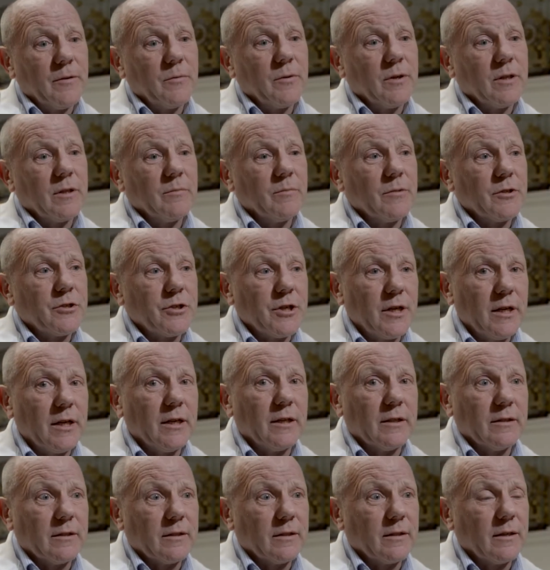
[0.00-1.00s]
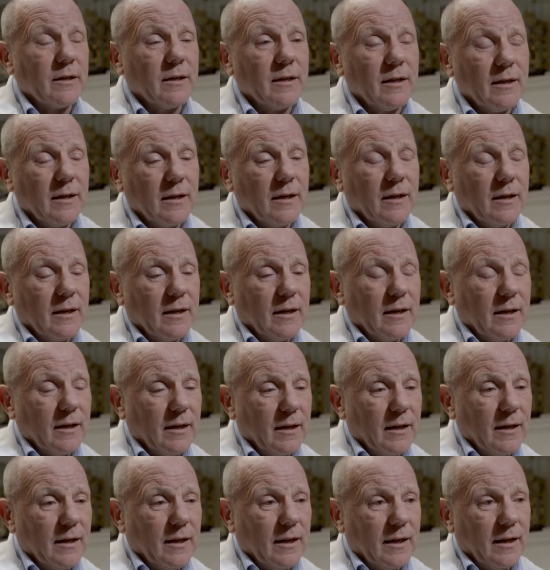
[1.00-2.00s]
with the machines
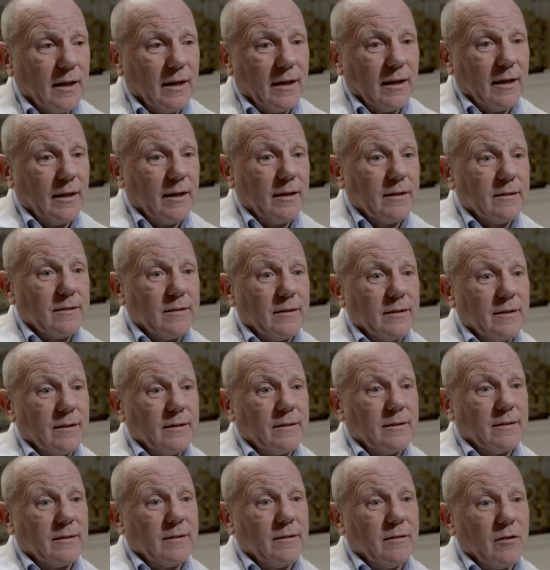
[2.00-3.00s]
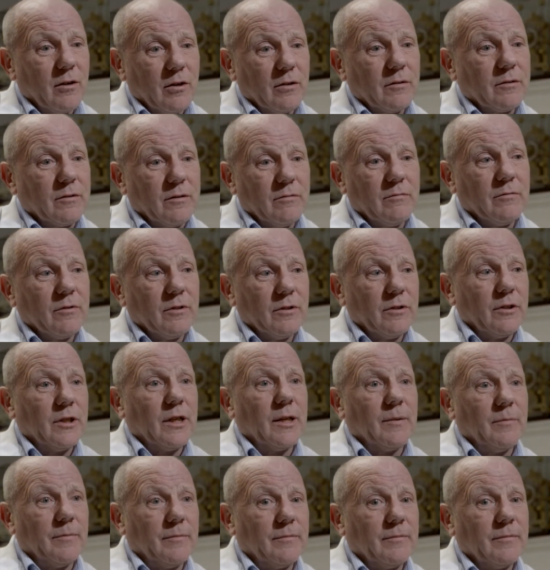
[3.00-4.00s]
is not to run
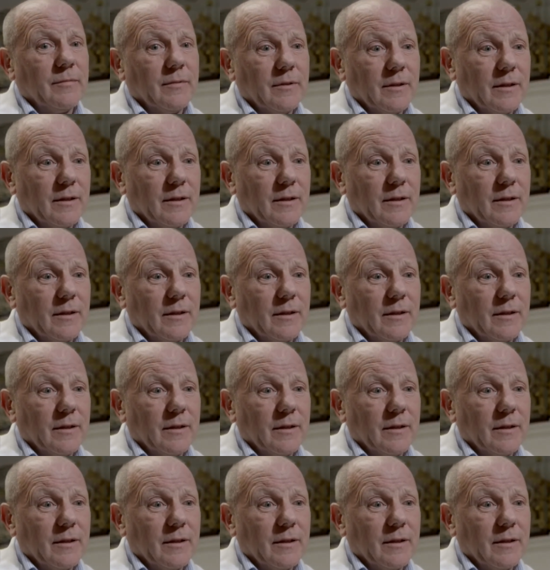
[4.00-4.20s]
them